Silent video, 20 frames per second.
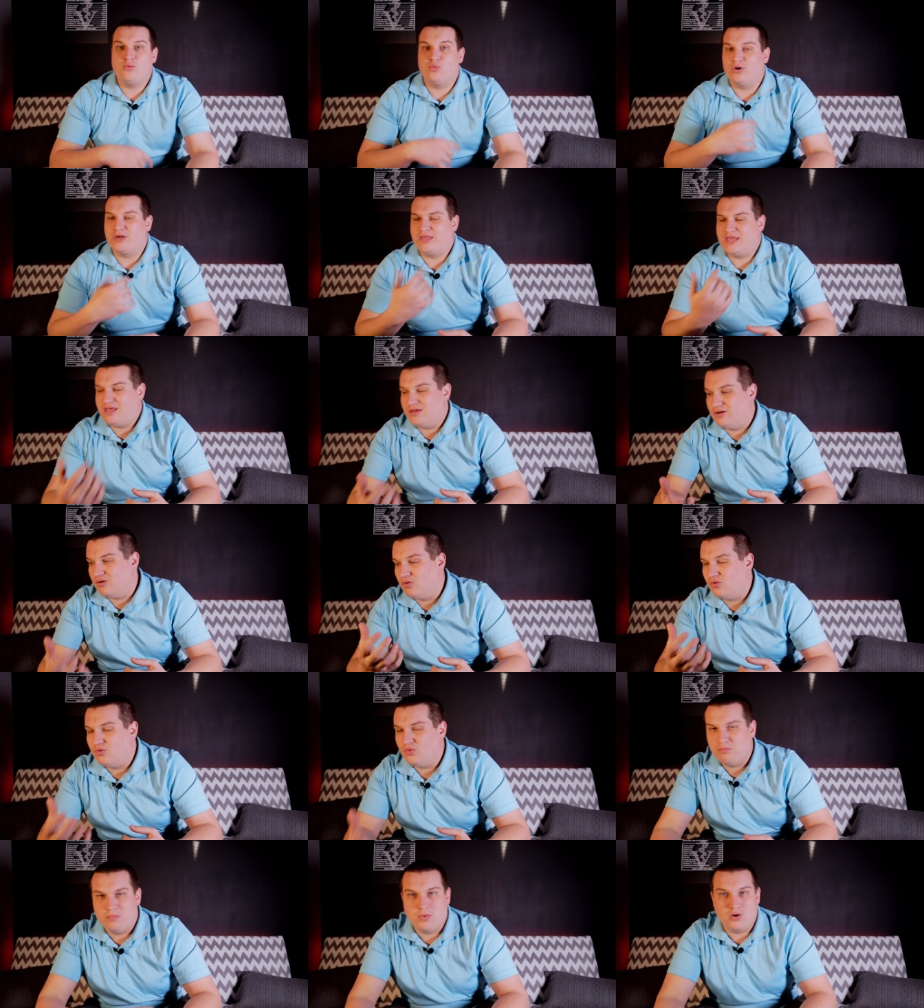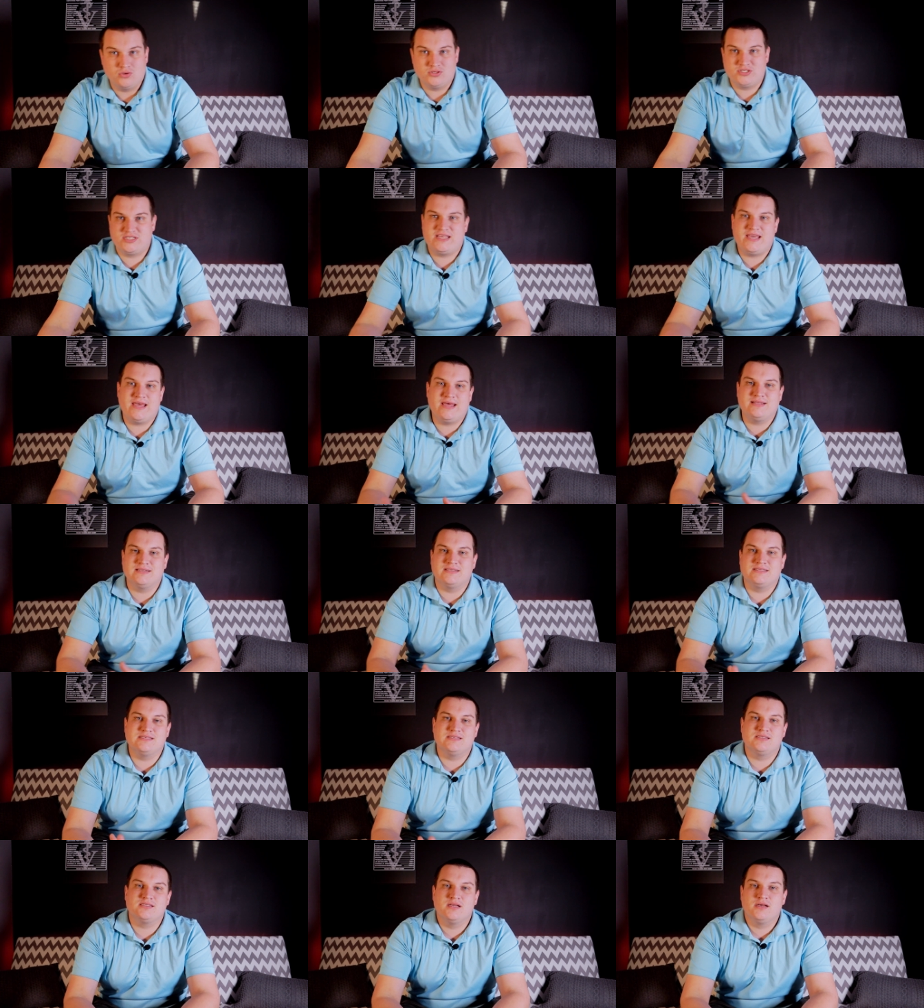will kill most
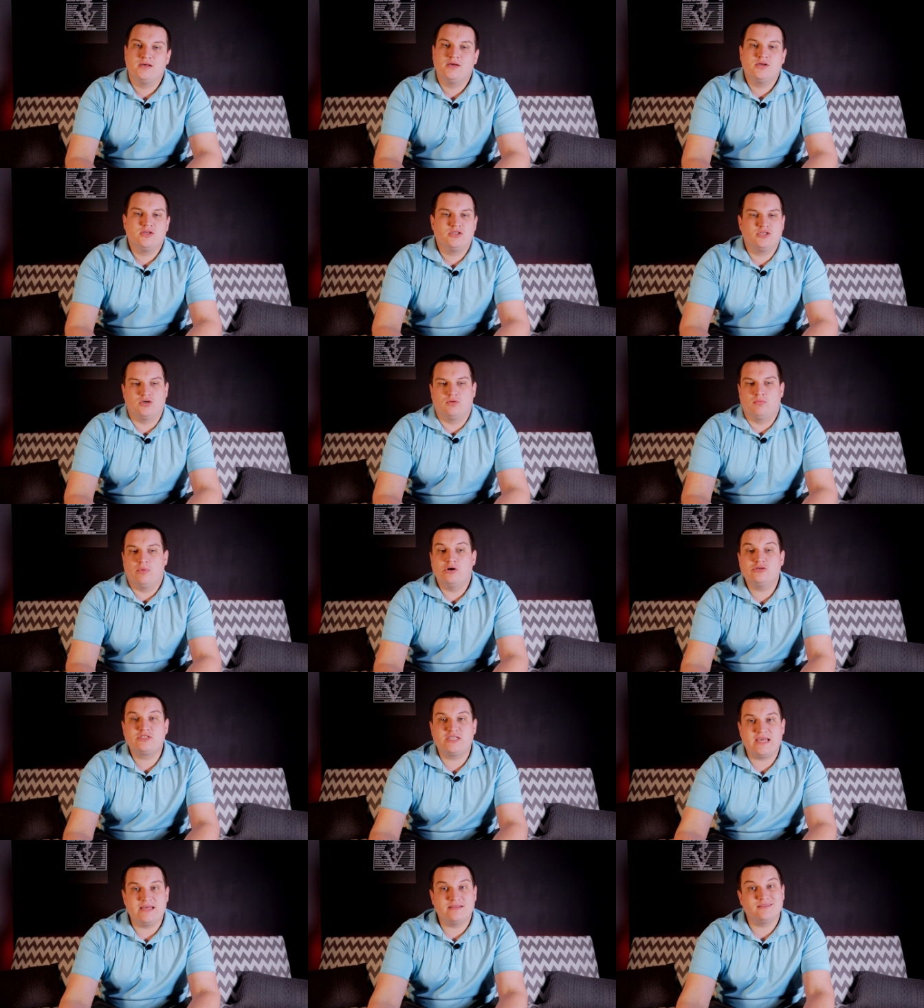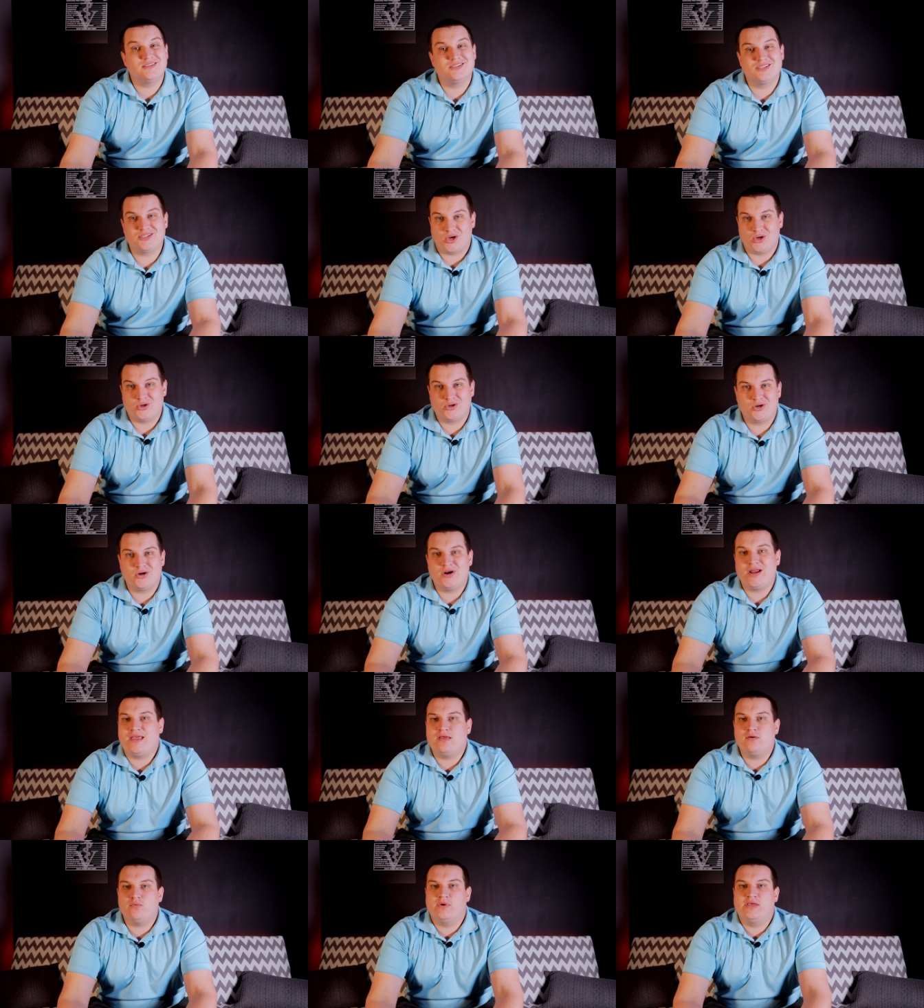kittens. So most kittens under
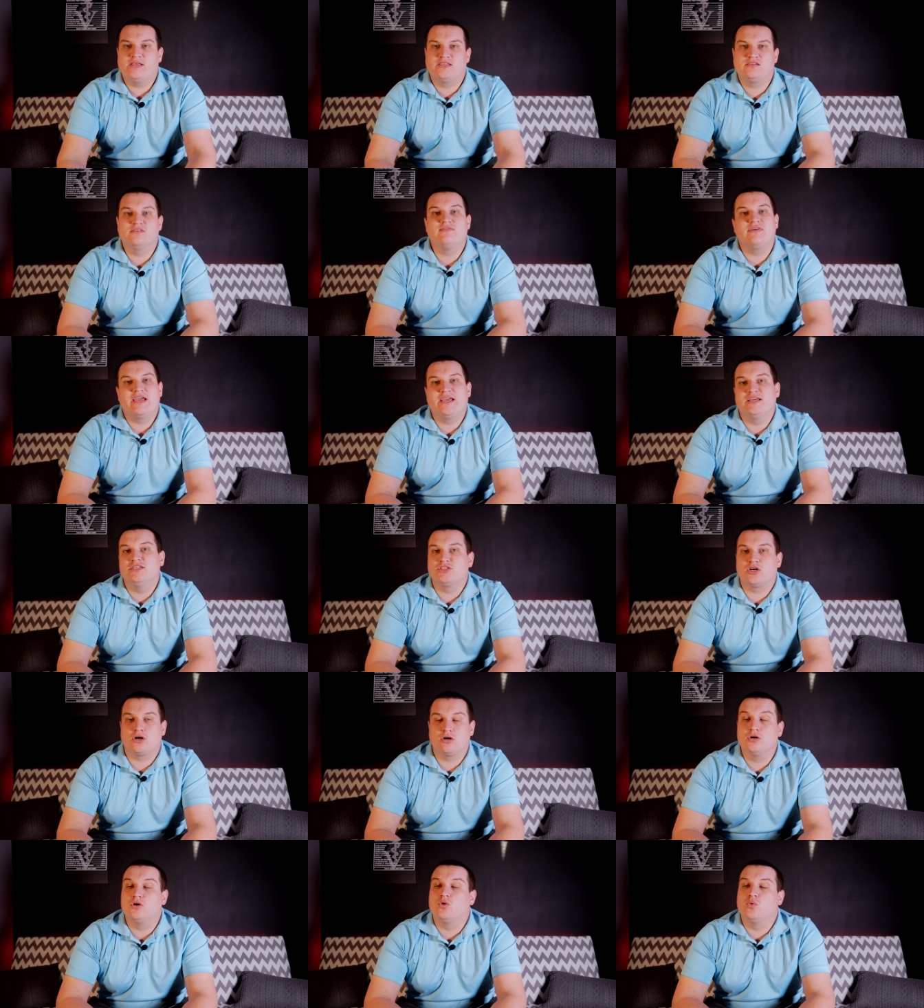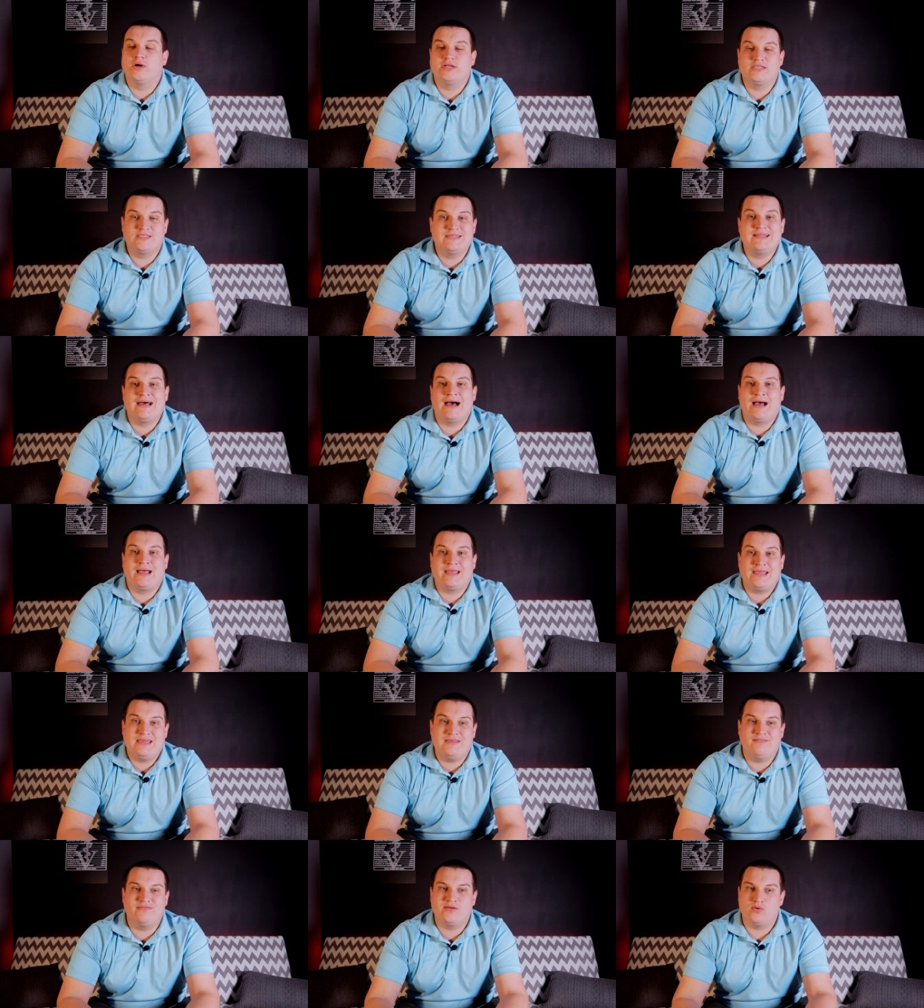8 weeks of age are going to
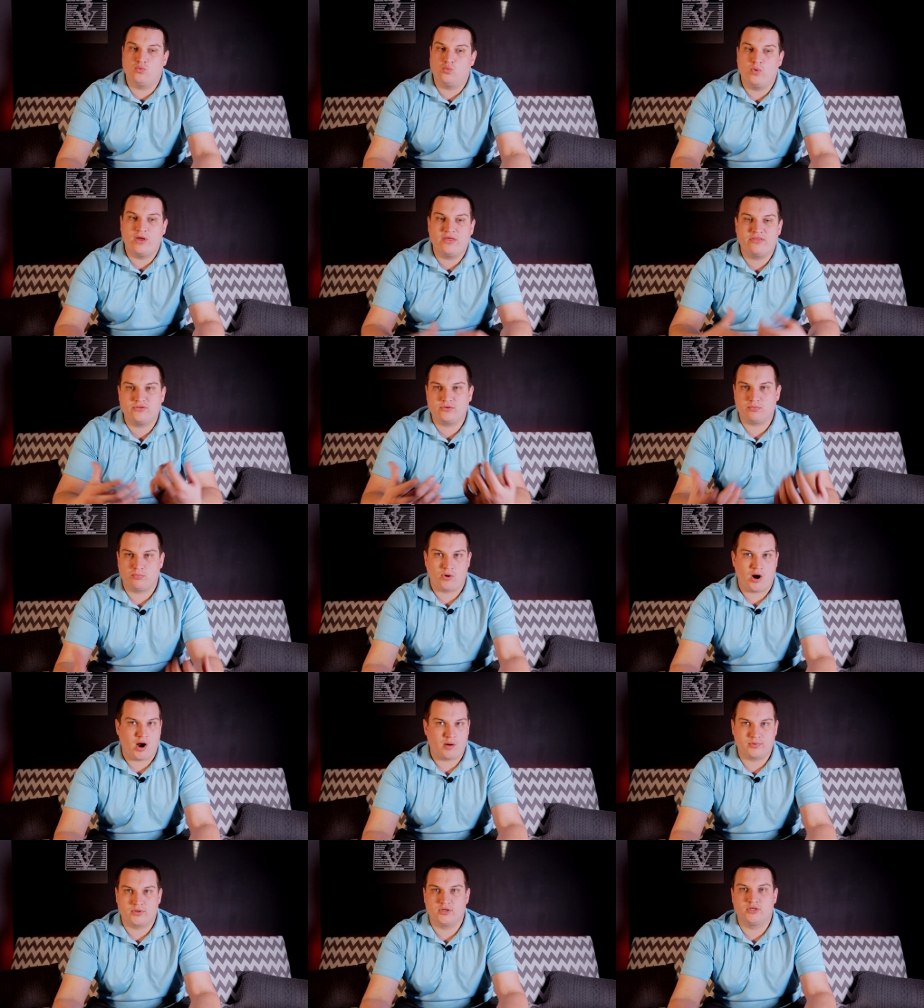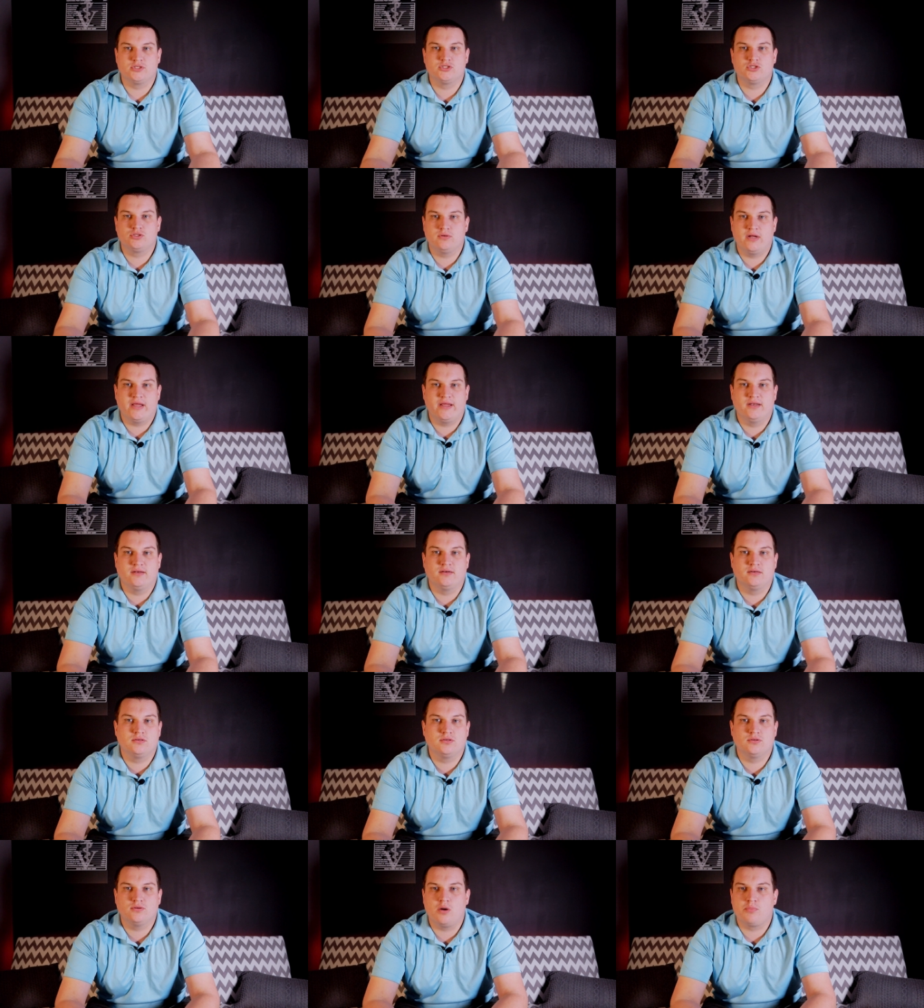die even with proper
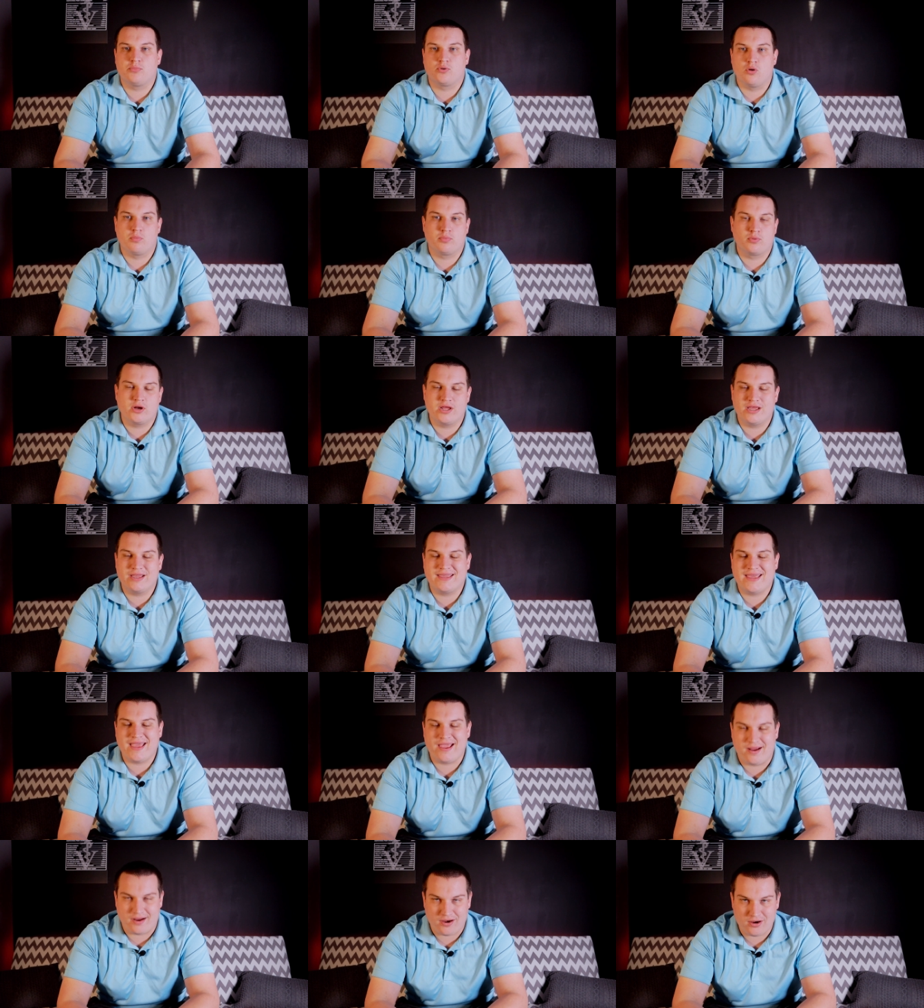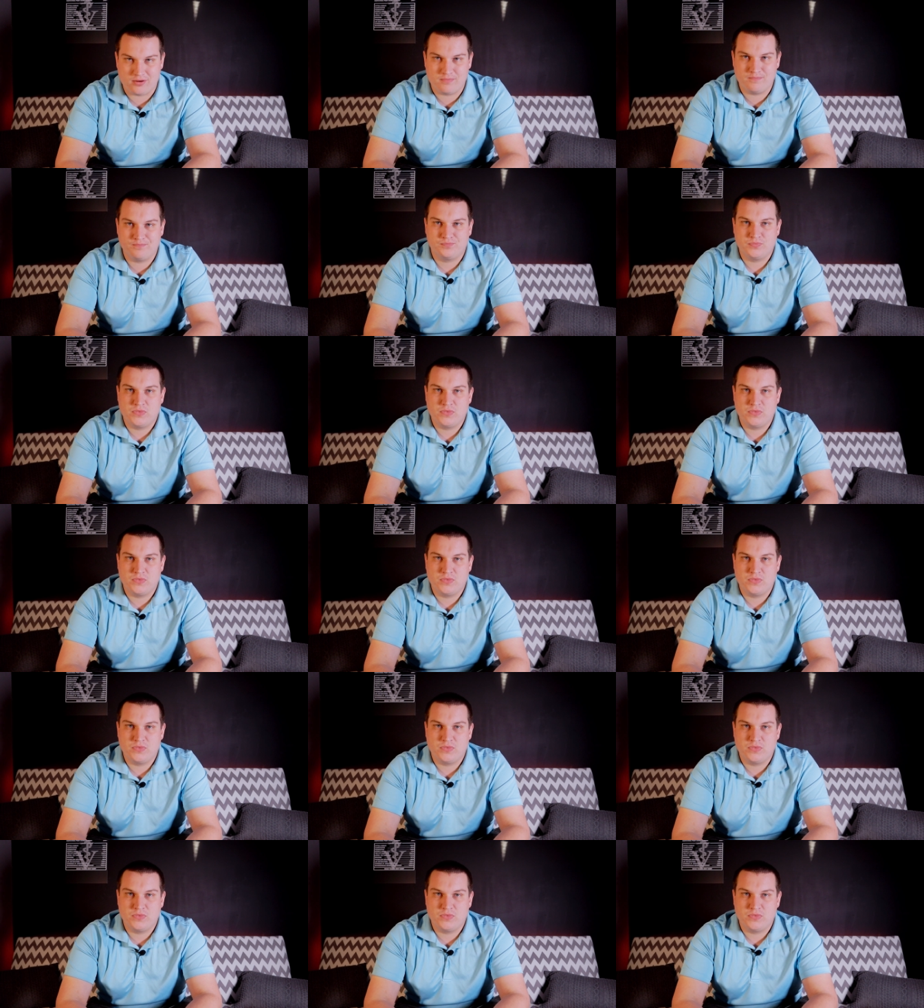and appropriate care.